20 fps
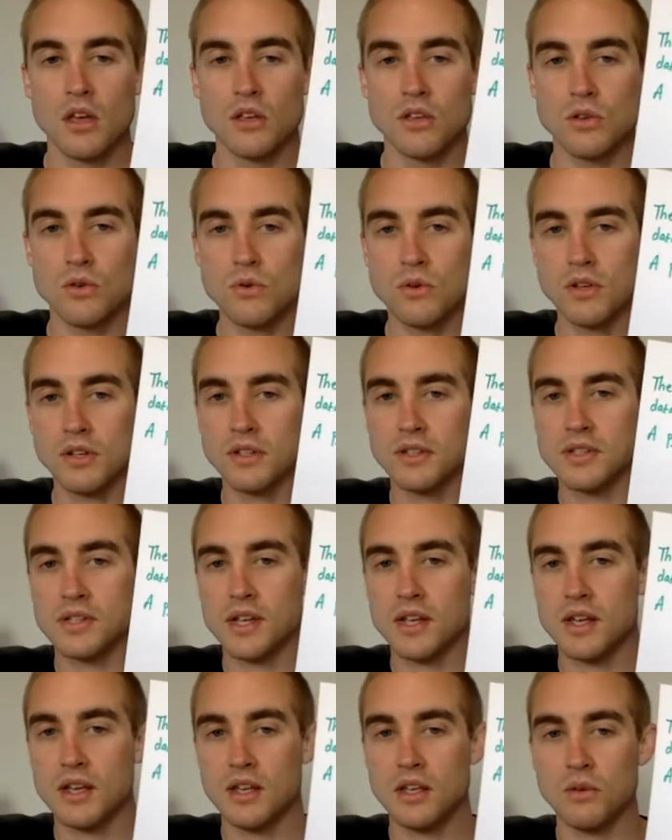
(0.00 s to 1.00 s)
You could
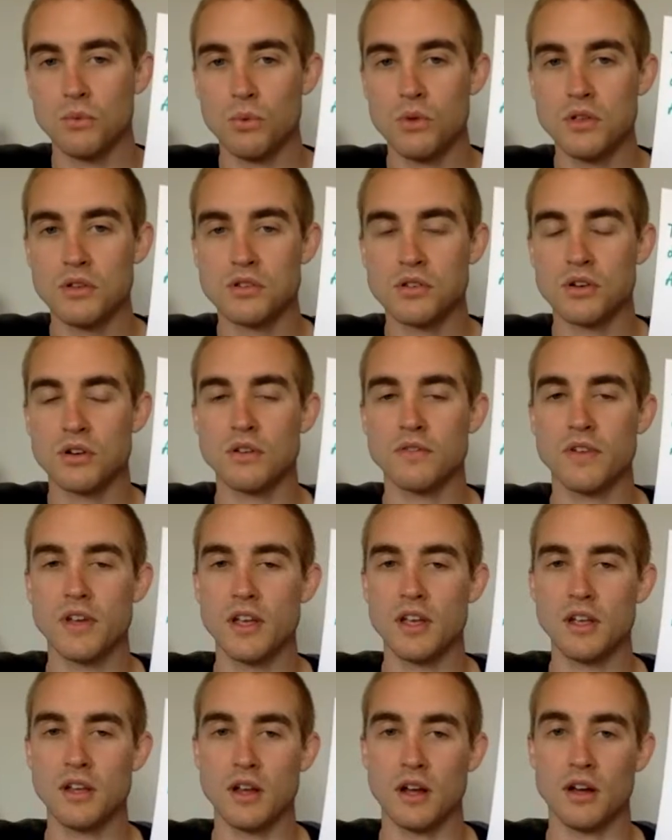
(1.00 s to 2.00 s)
say we
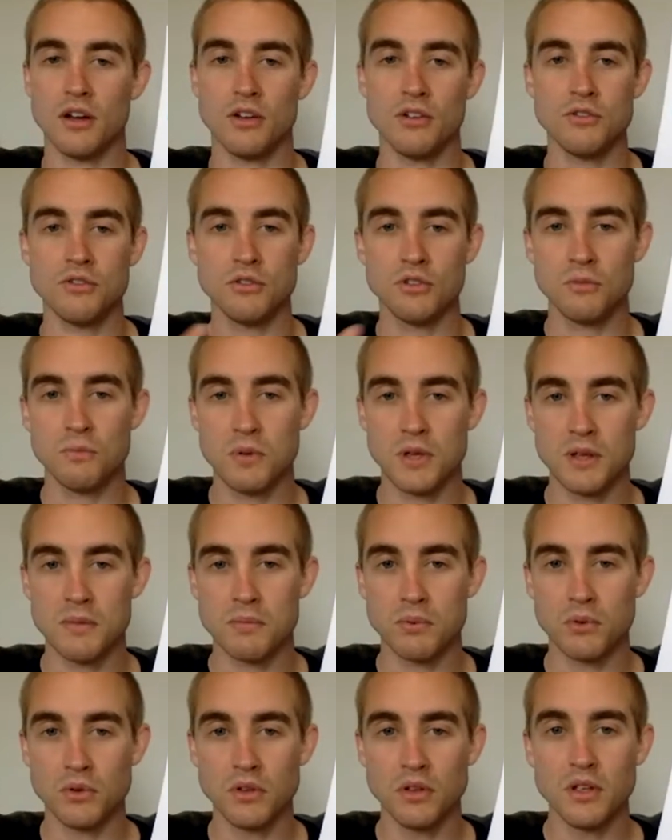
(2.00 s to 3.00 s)
surveyed 100
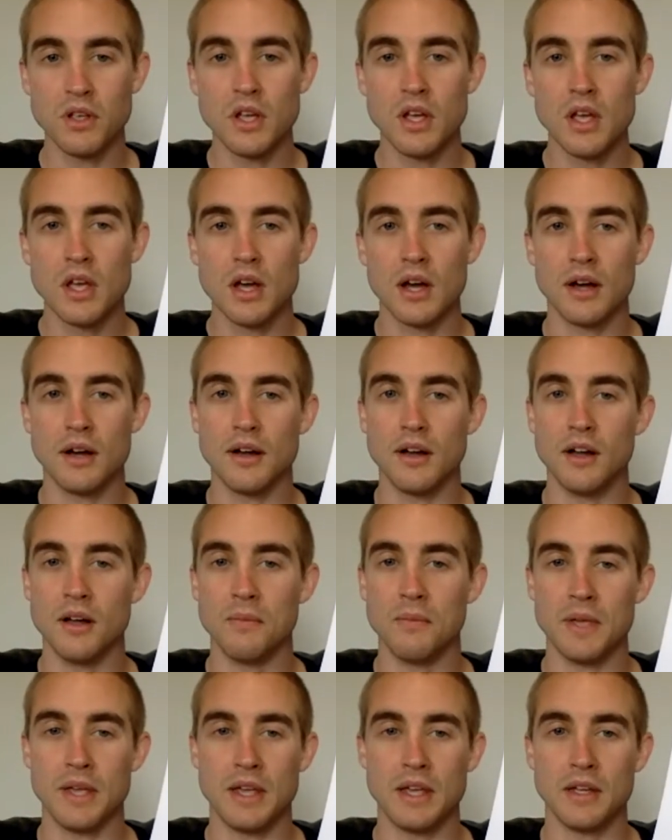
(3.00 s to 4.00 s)
people,
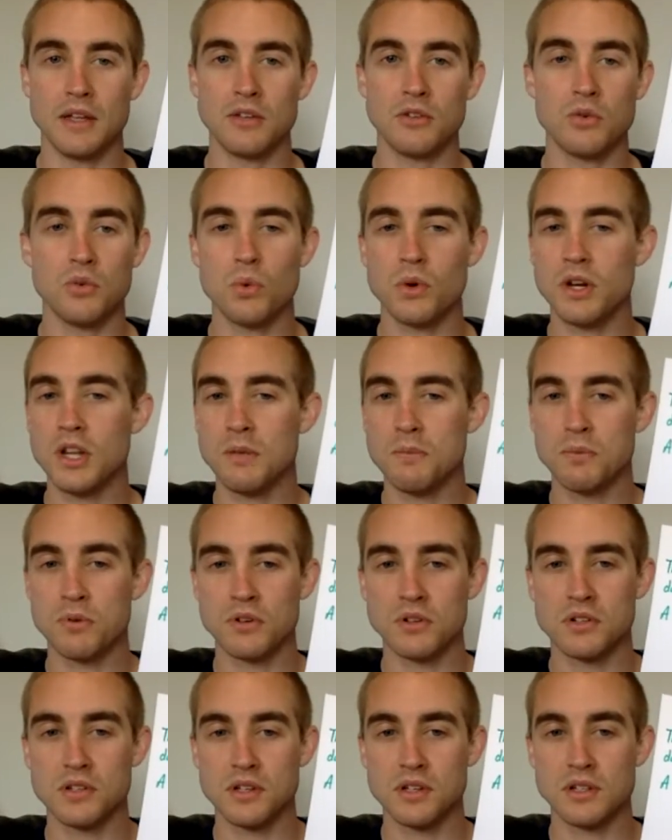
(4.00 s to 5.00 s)
and
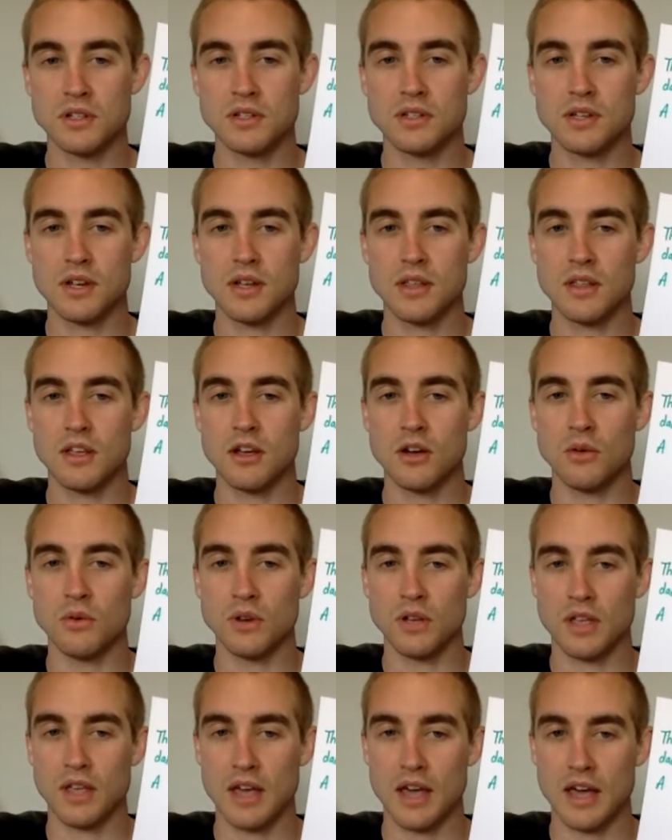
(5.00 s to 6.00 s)
20% say they
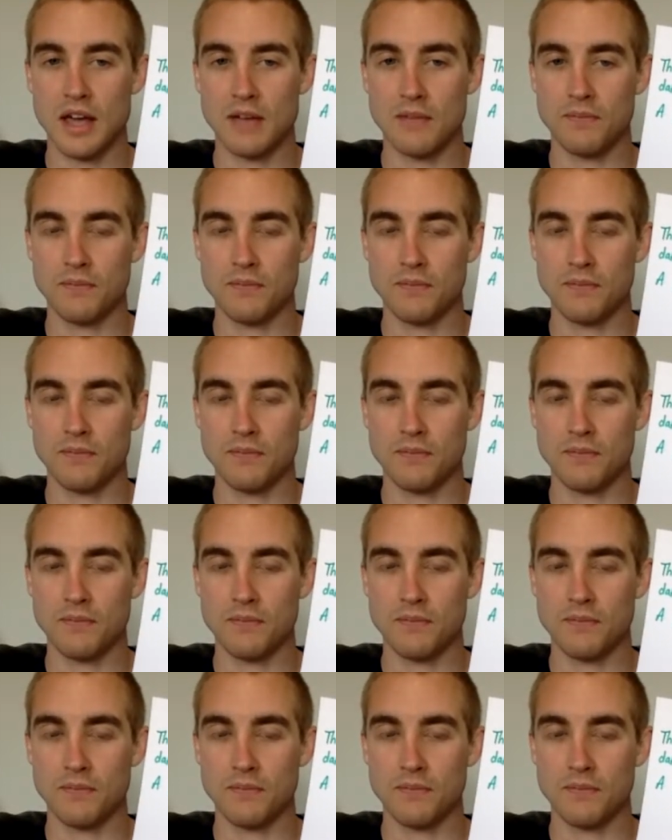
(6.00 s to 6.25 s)
own a cat,